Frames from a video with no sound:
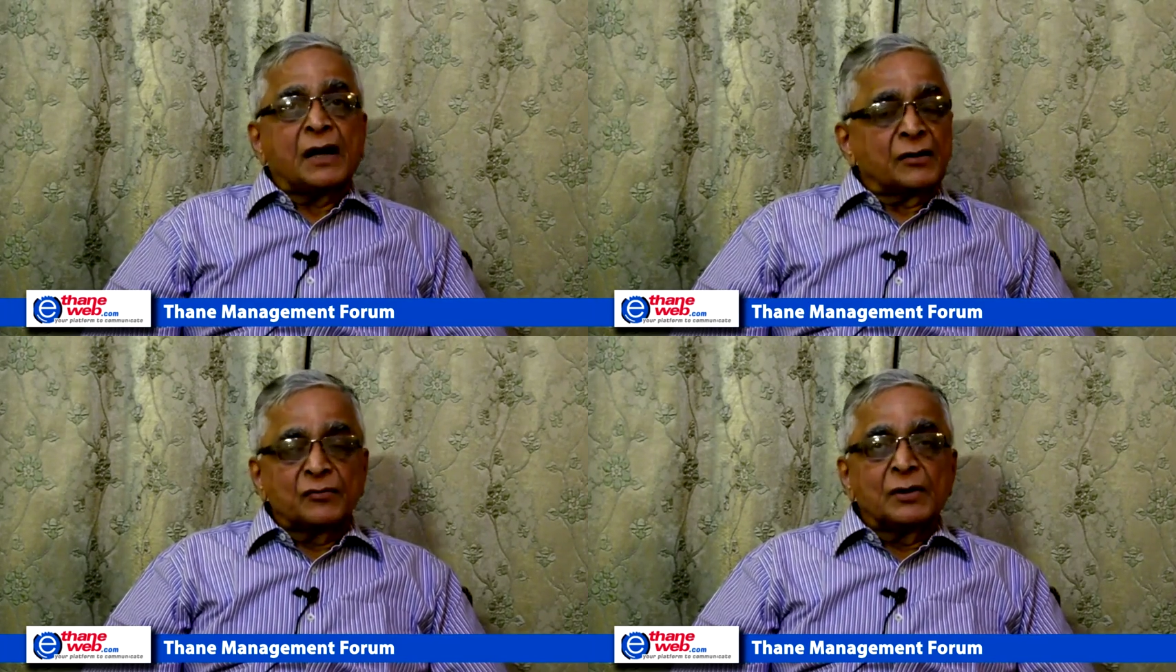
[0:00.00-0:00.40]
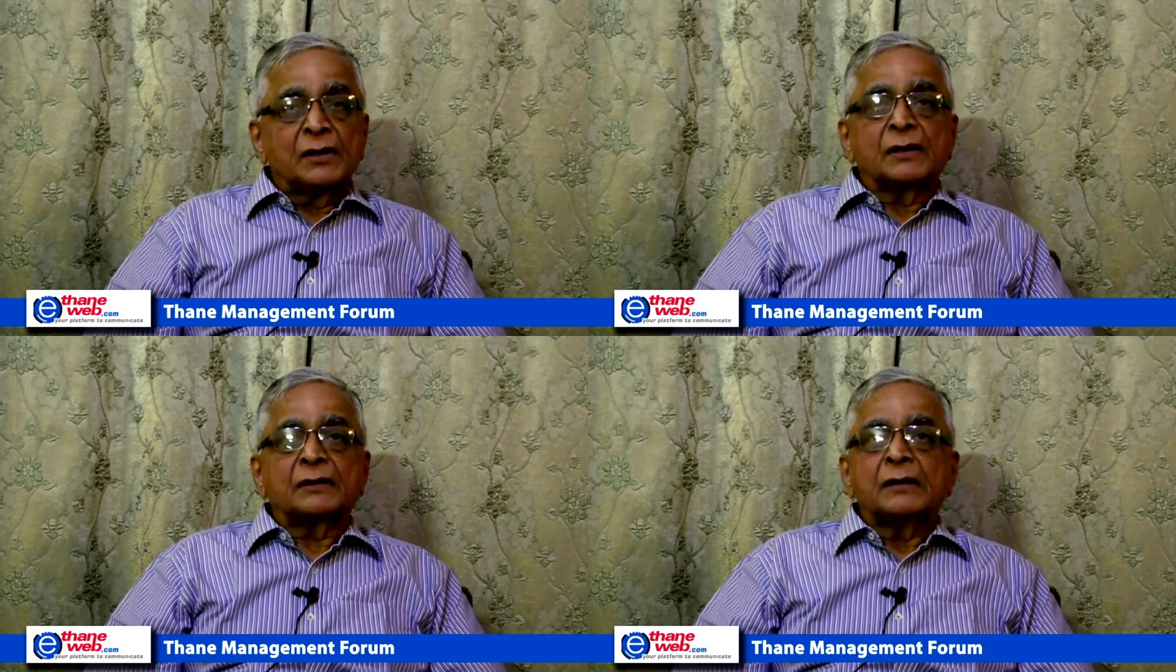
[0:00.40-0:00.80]
hard
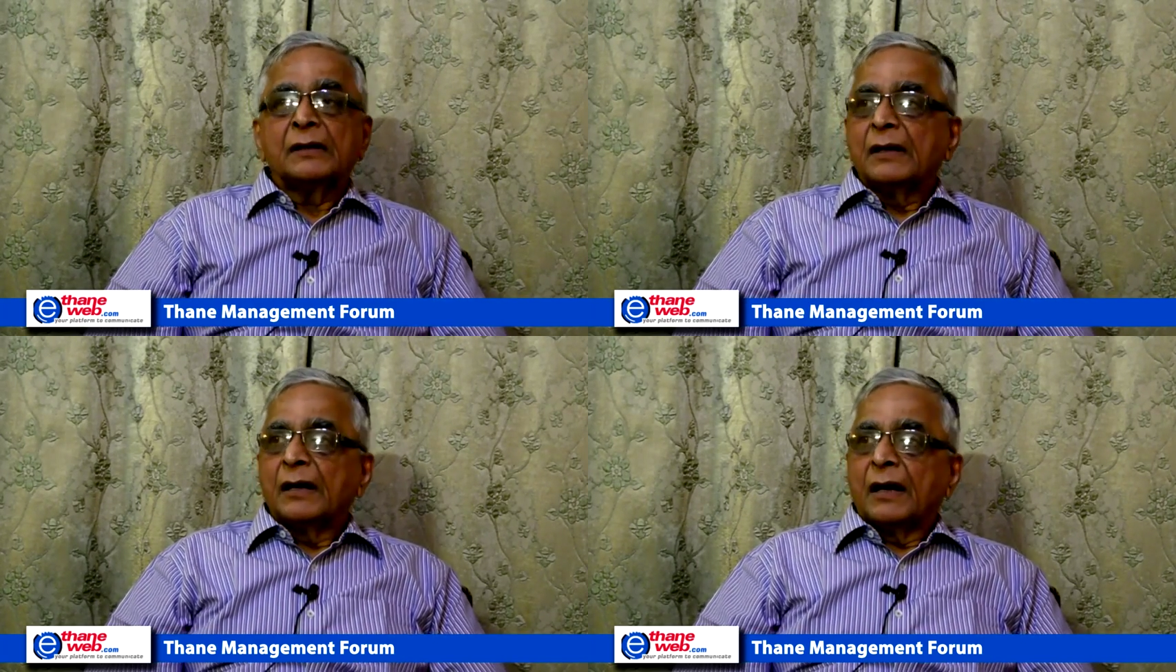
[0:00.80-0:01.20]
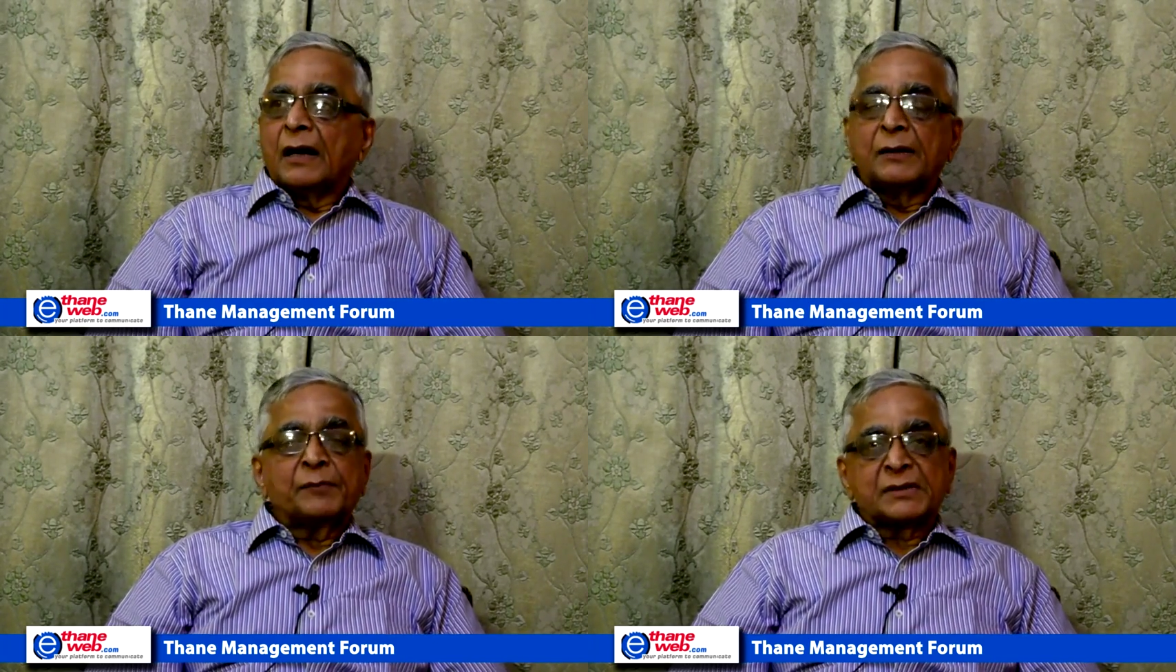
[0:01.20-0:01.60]
work,
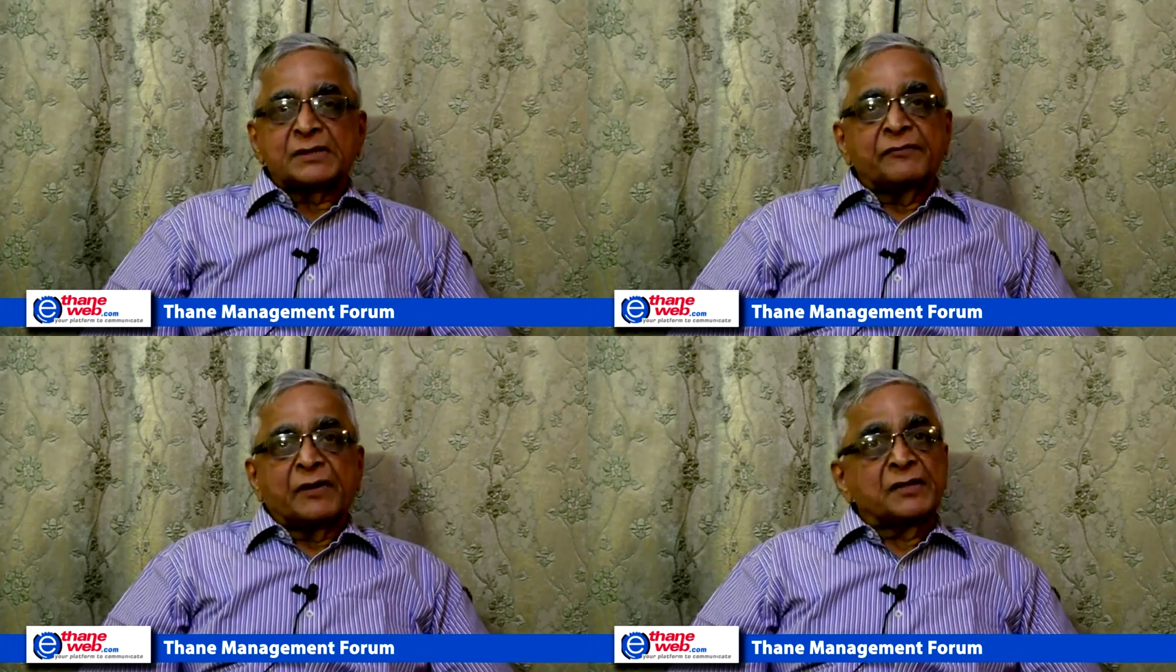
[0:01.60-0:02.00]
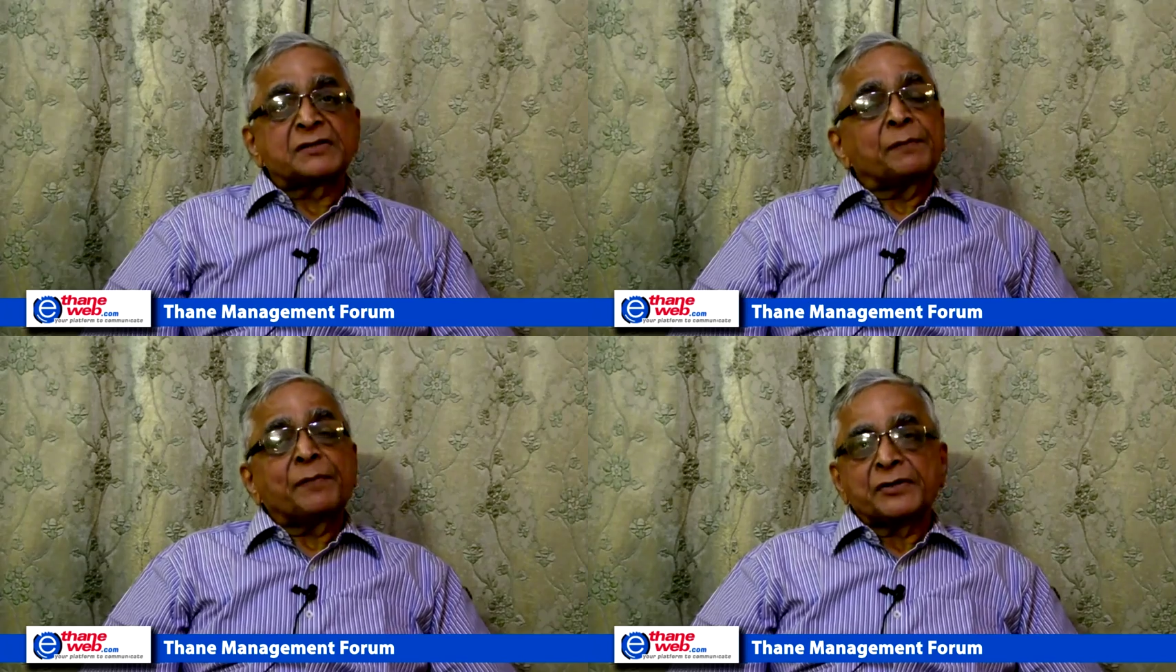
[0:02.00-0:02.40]
and
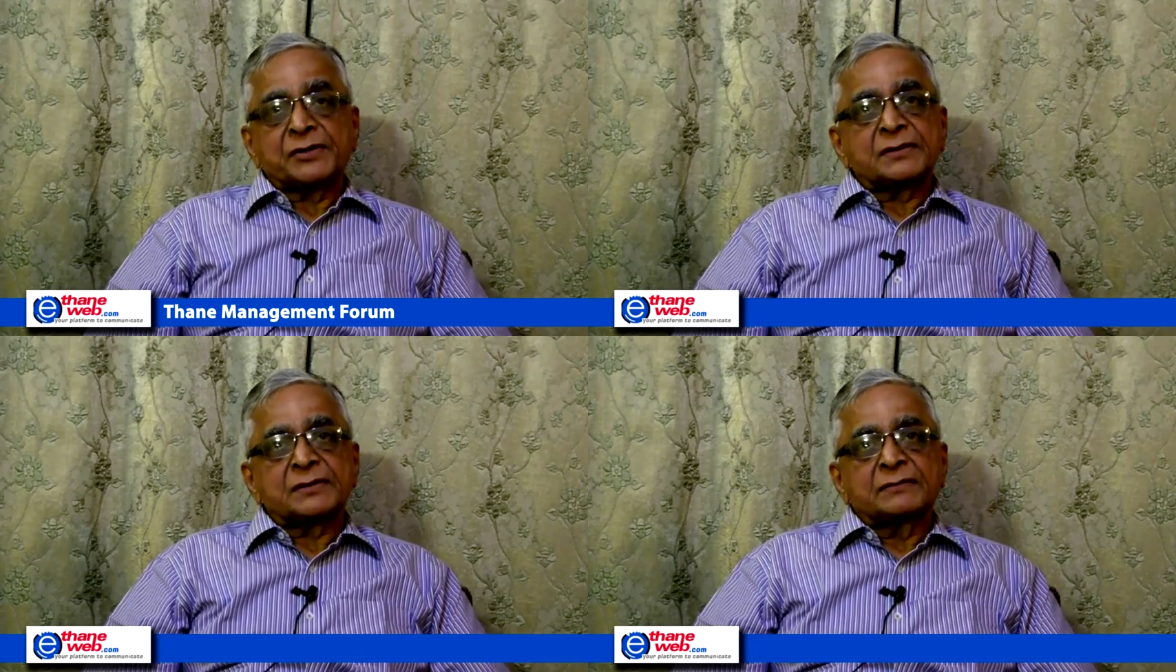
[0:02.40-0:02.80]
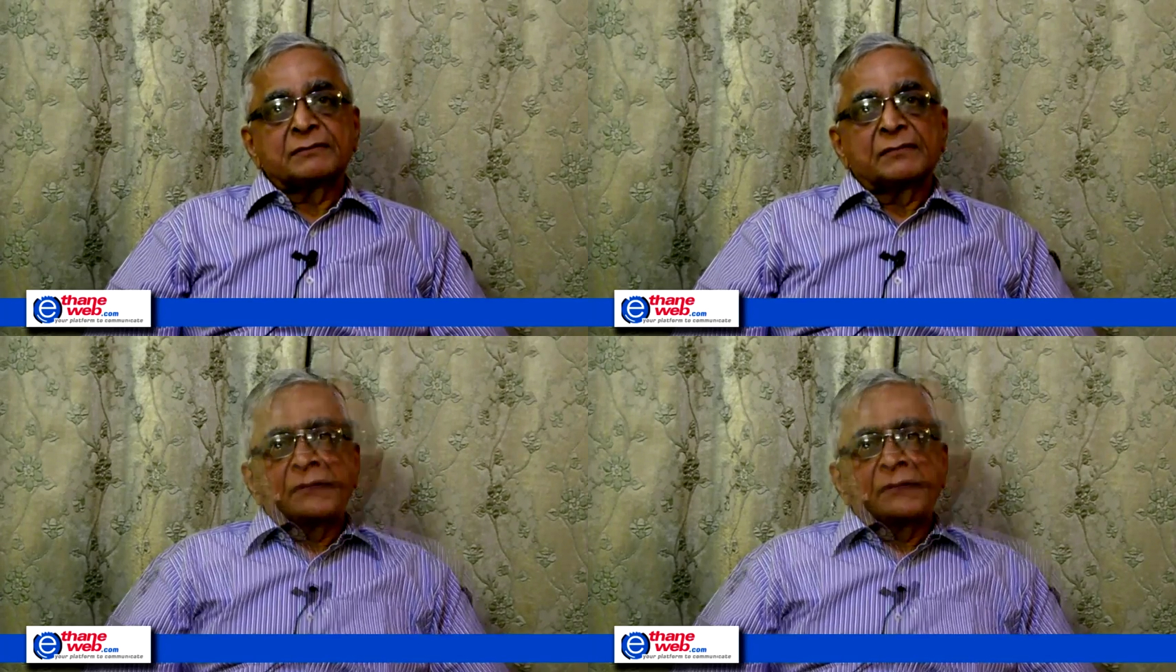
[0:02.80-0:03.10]
perseverance and patience.